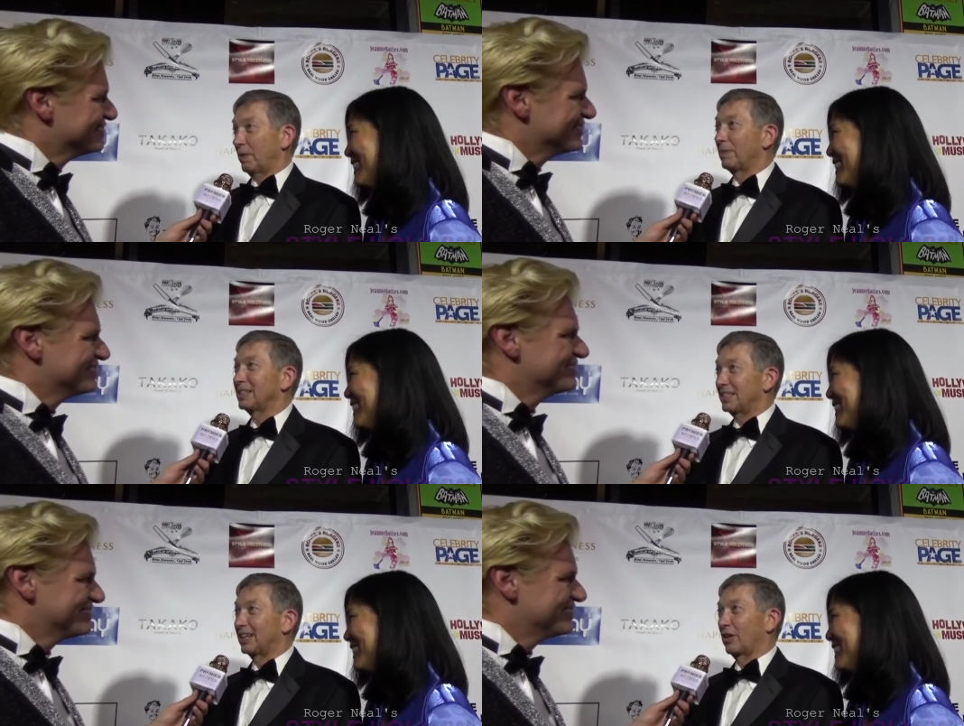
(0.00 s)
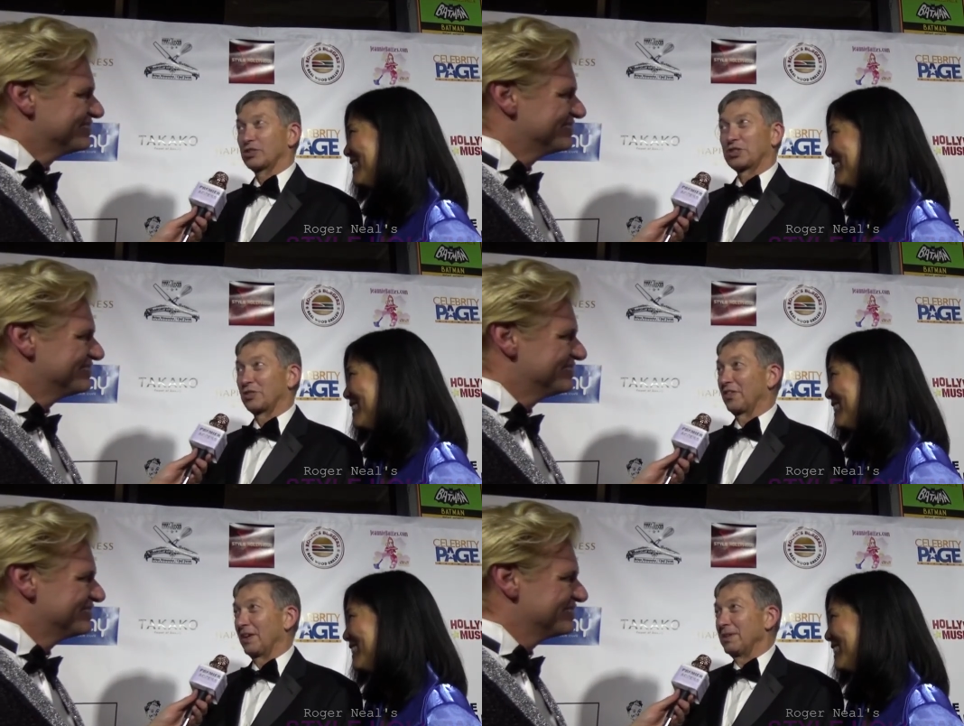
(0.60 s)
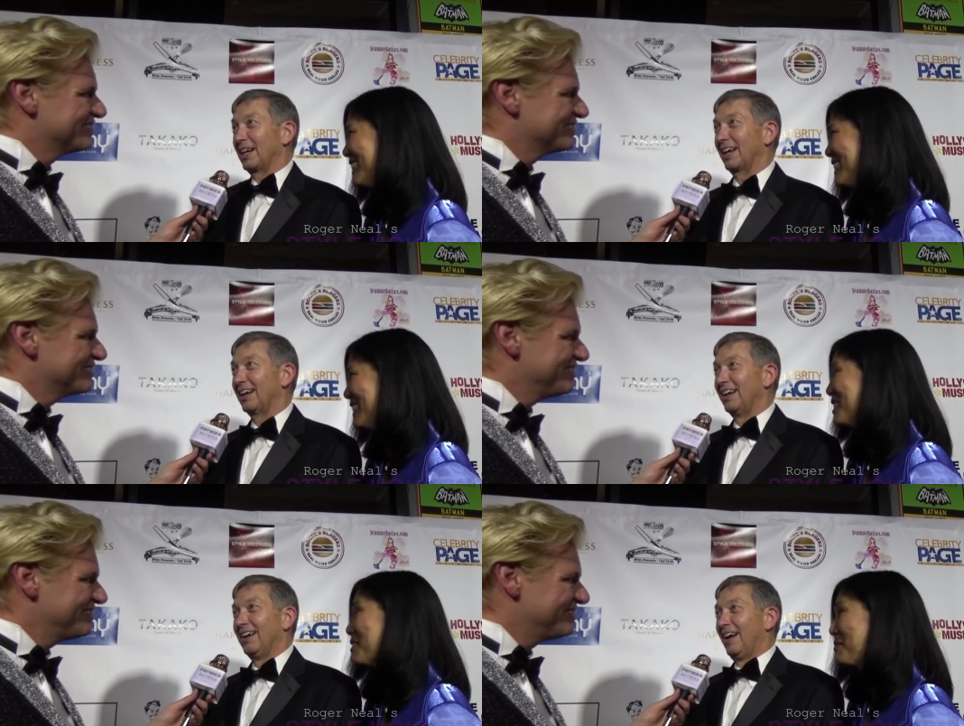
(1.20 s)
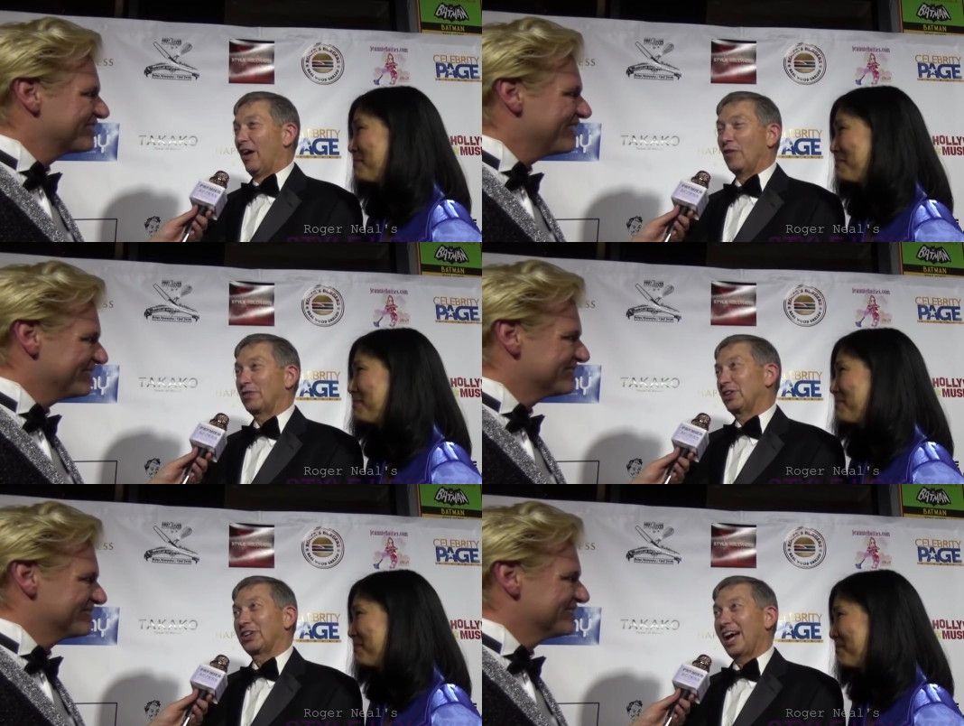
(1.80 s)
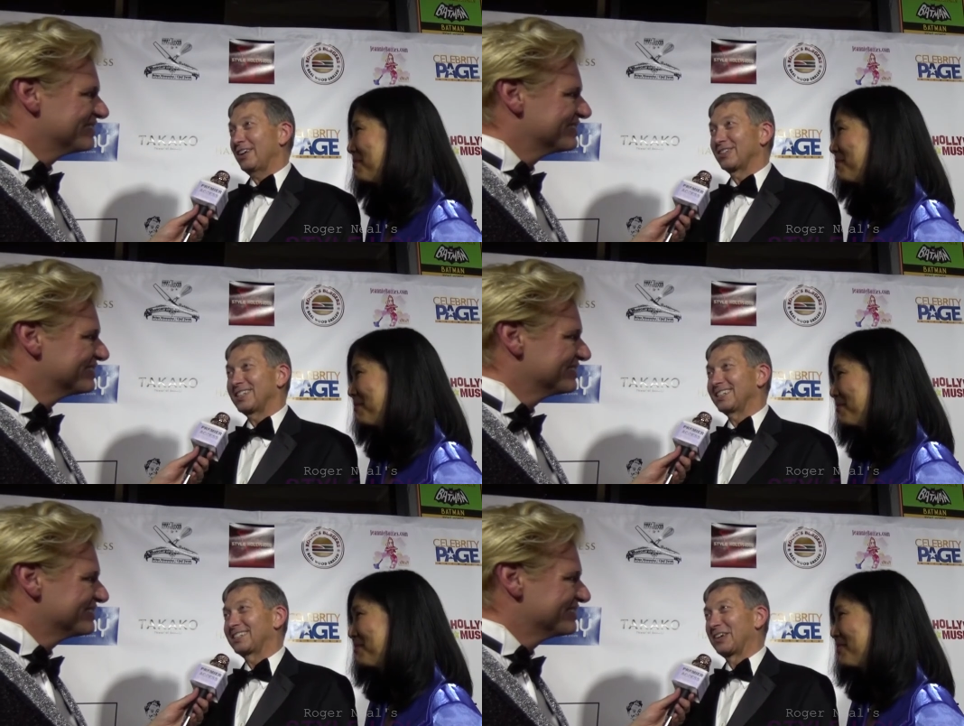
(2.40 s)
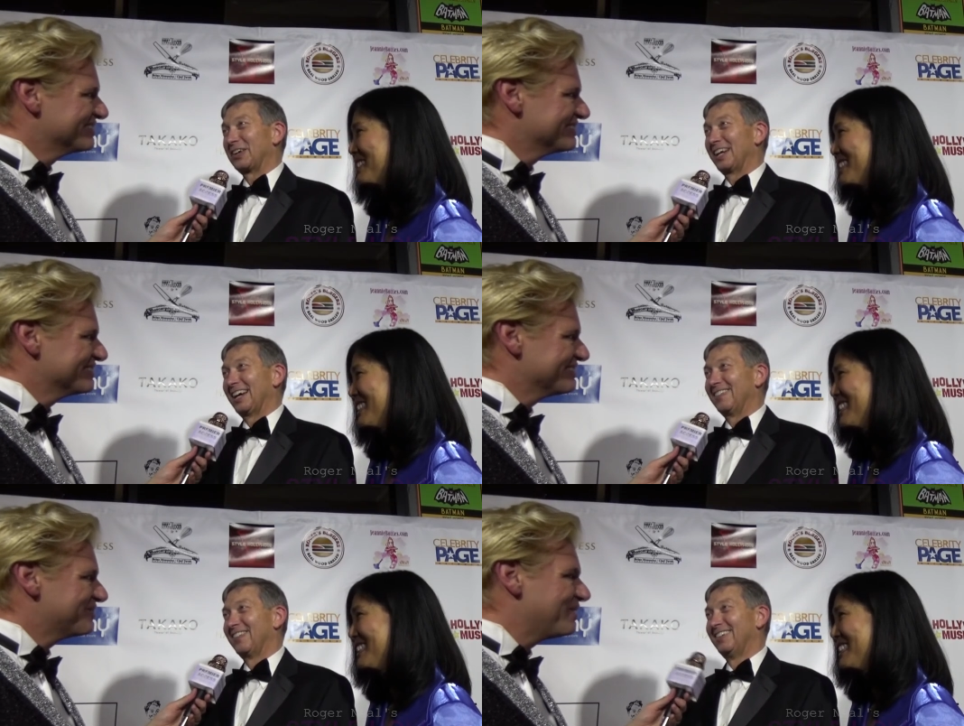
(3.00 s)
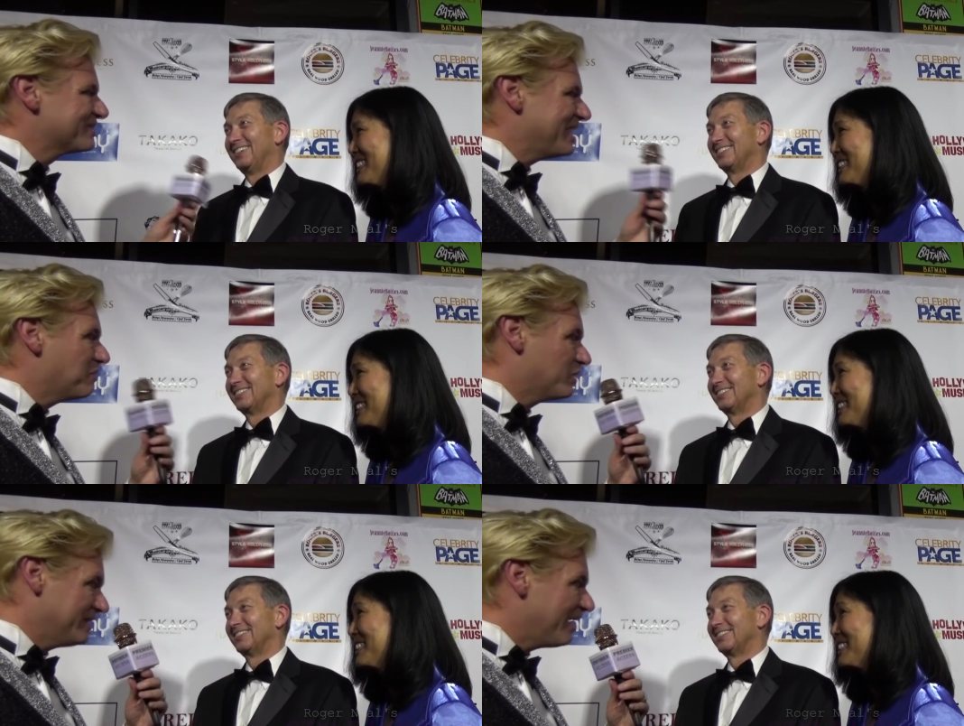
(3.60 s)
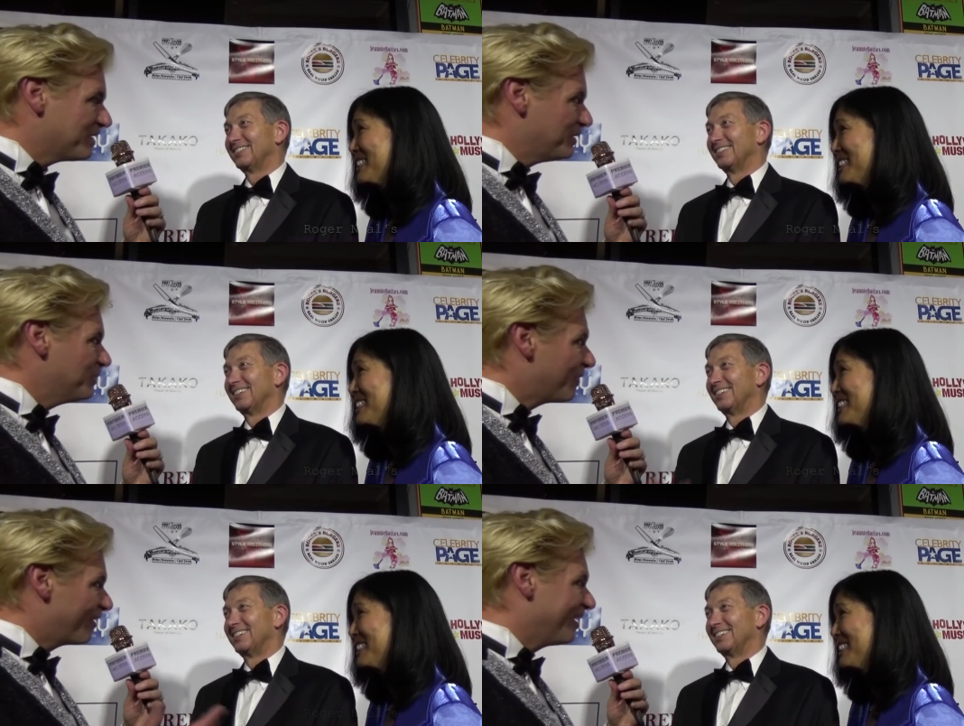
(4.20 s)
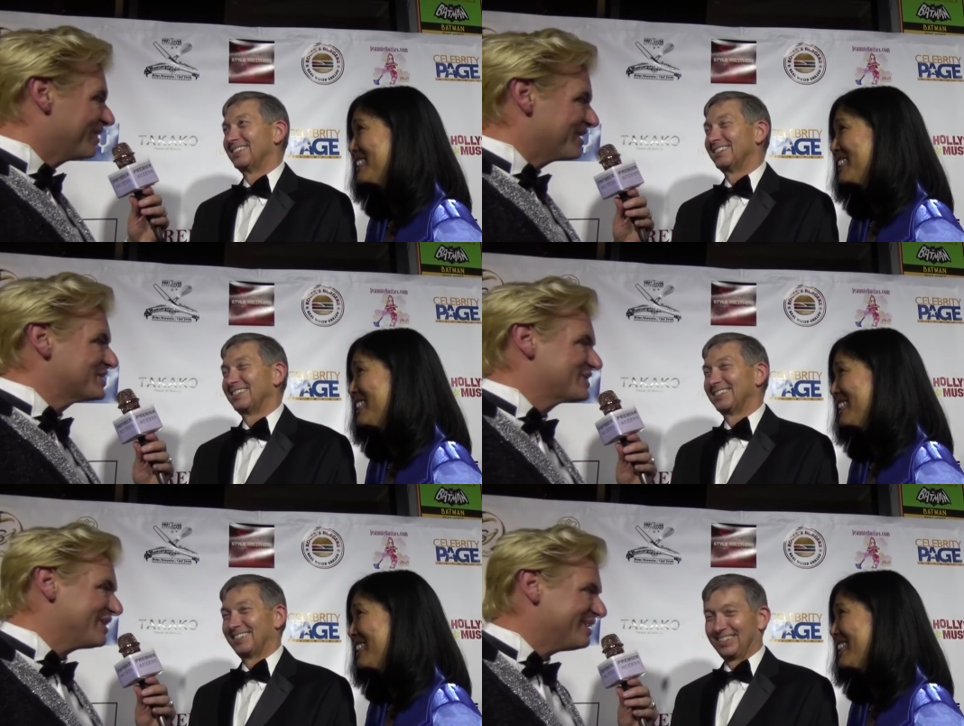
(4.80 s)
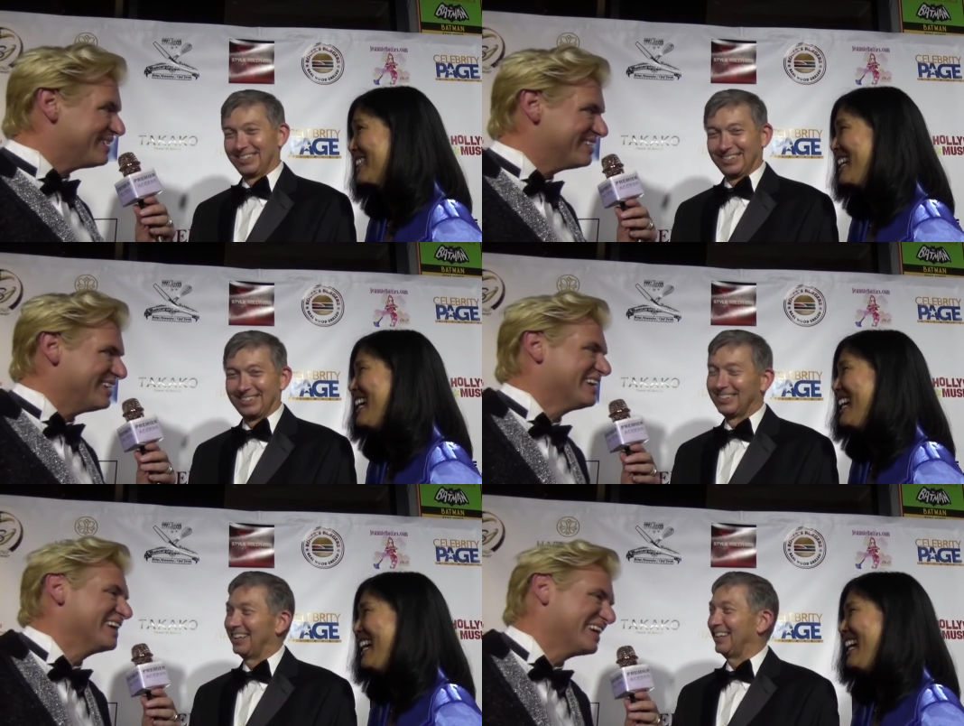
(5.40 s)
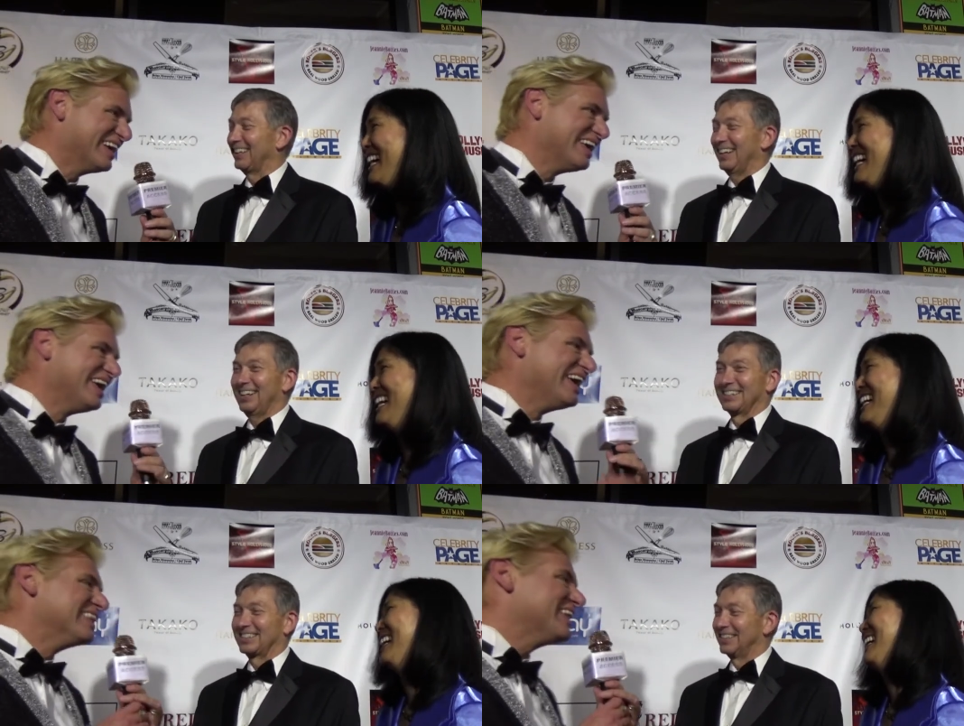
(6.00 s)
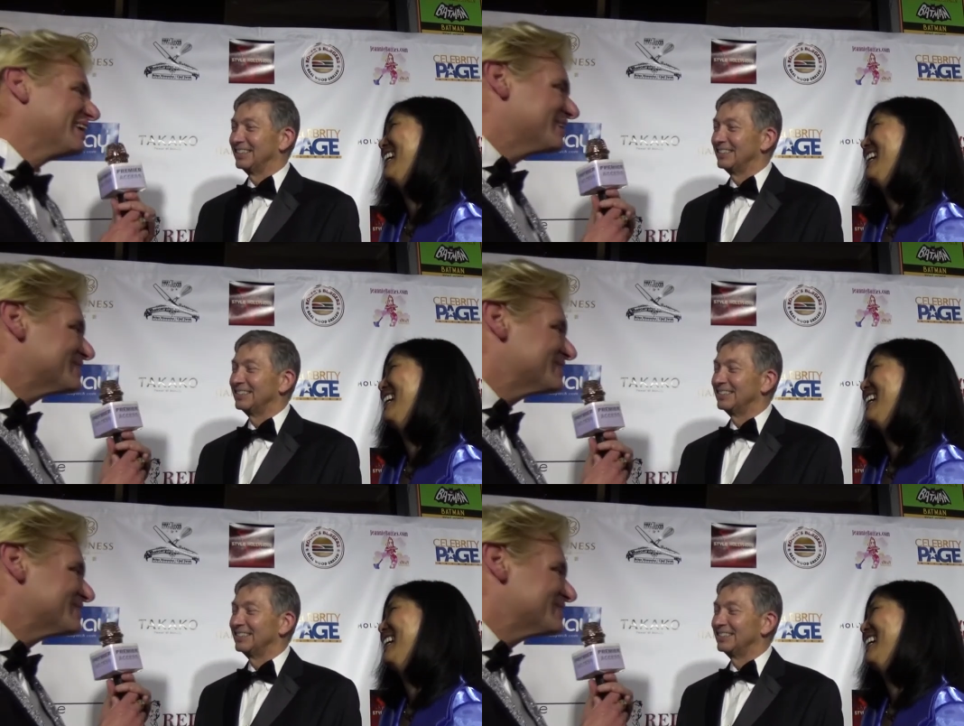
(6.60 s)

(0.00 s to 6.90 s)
Speaker 1: of publicity goes through them, and hopefully you got yours in soon enough.
Speaker 2: Well, now that you are on our show, thank